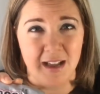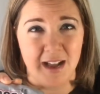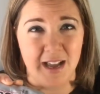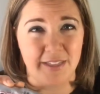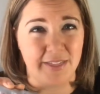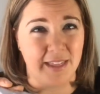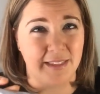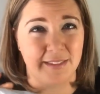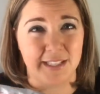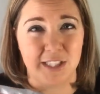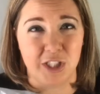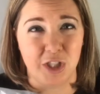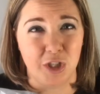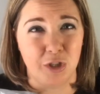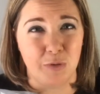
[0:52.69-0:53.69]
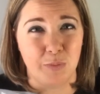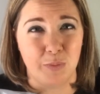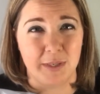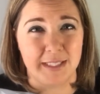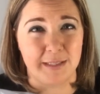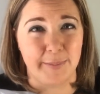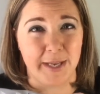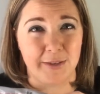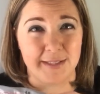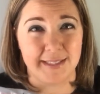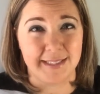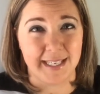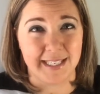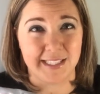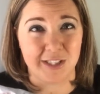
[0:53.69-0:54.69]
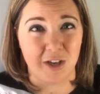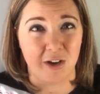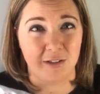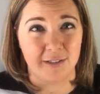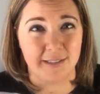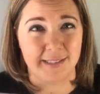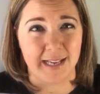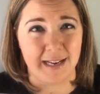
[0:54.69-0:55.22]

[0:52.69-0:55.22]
I think the tube was about $6